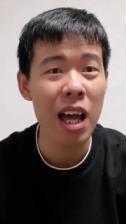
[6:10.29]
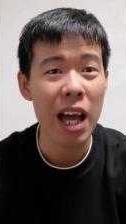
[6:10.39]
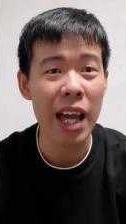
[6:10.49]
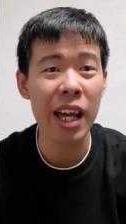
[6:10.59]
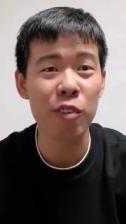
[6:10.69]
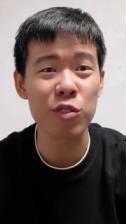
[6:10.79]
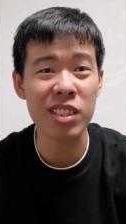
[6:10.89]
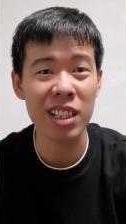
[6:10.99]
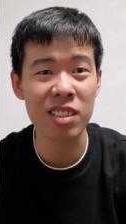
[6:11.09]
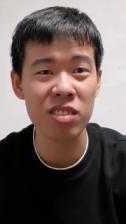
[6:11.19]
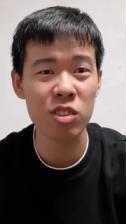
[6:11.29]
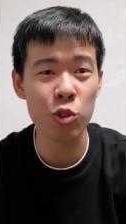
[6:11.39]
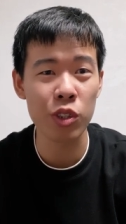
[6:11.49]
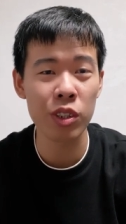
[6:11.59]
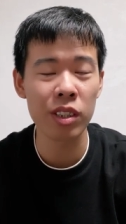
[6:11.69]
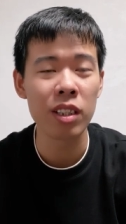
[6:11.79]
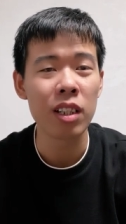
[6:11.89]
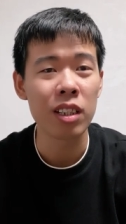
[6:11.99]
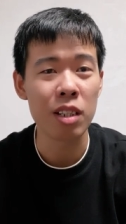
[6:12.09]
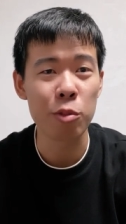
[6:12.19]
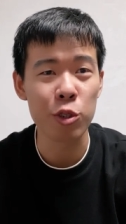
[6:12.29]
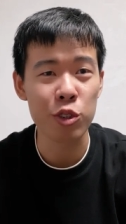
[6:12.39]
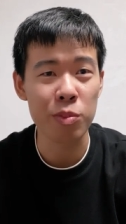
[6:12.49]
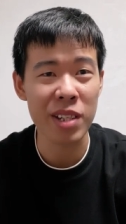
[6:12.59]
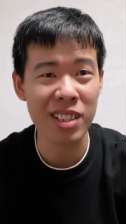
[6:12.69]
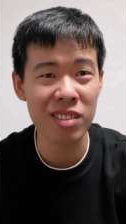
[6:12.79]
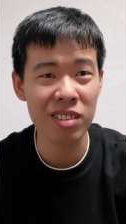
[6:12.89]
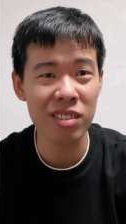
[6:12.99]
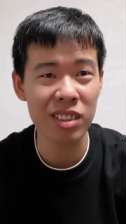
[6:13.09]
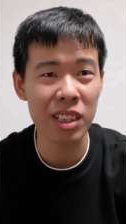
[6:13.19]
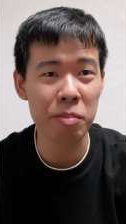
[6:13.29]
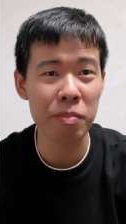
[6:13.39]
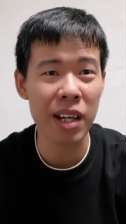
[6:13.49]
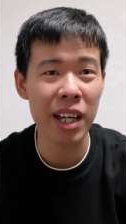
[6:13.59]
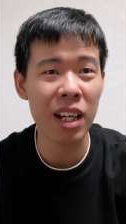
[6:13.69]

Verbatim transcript: I have set three temperature methods in my